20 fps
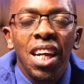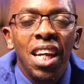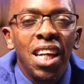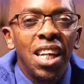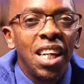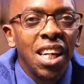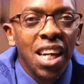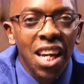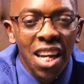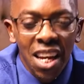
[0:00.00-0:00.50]

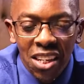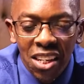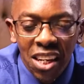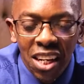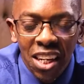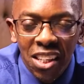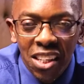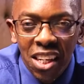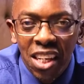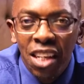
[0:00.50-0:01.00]
in Kenya
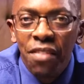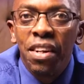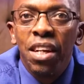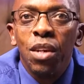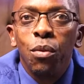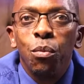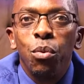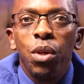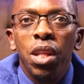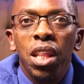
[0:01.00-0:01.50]
shillings and
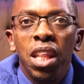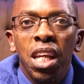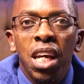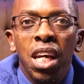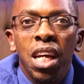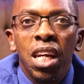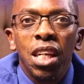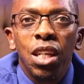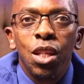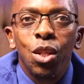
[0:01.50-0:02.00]
even with
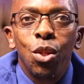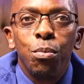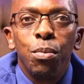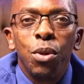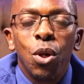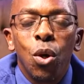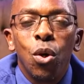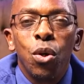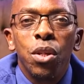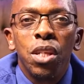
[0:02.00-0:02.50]
so
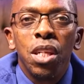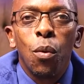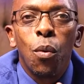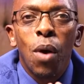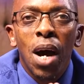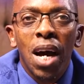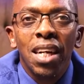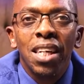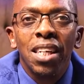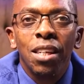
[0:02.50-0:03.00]
because the
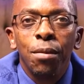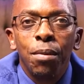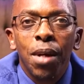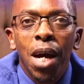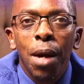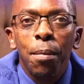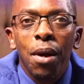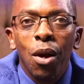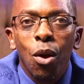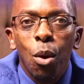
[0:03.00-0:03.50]
world is
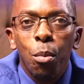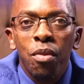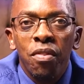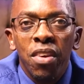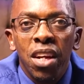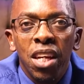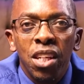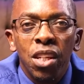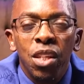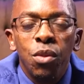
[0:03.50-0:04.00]
becoming a global
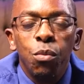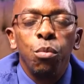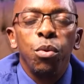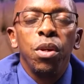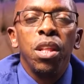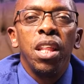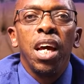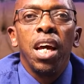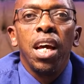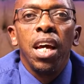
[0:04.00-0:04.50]
village
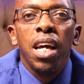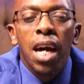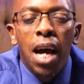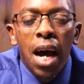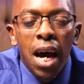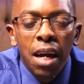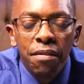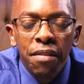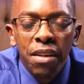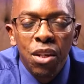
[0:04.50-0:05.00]
with the
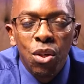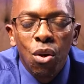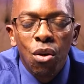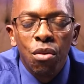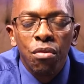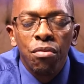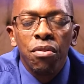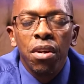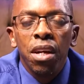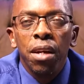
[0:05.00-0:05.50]
advent
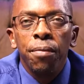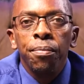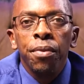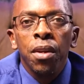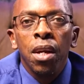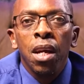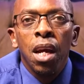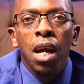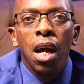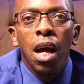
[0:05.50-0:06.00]
of uh,
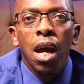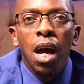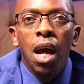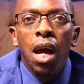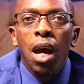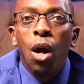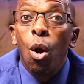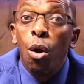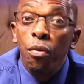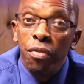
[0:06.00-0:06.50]
uh,
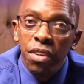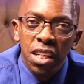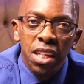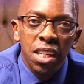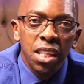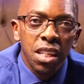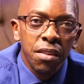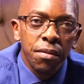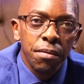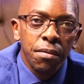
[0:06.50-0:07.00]

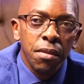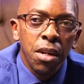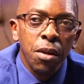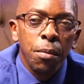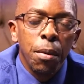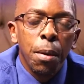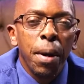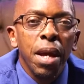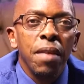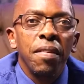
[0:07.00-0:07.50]
COVID. And
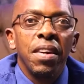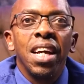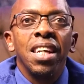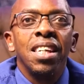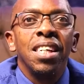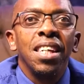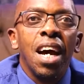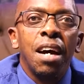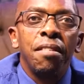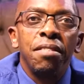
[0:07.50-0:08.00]
remember, even I,
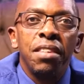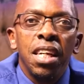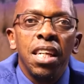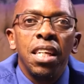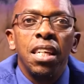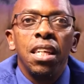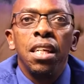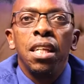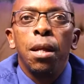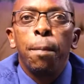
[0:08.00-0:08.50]
have
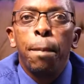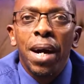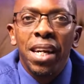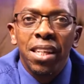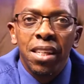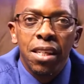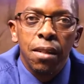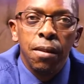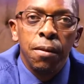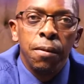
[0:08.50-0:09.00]
said in the
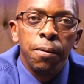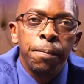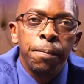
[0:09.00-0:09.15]
past